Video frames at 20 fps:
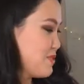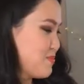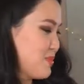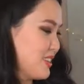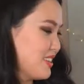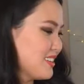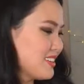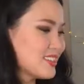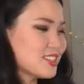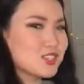but
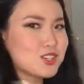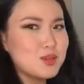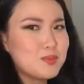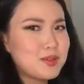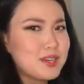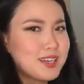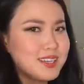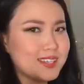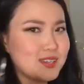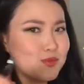this is good
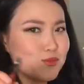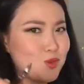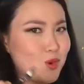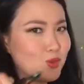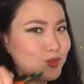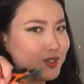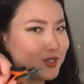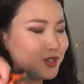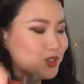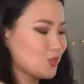because it
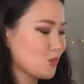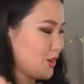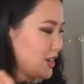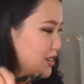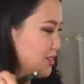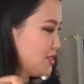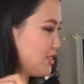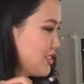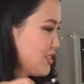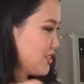won't destroy your
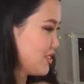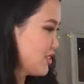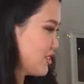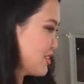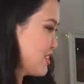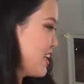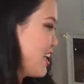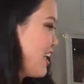scissors.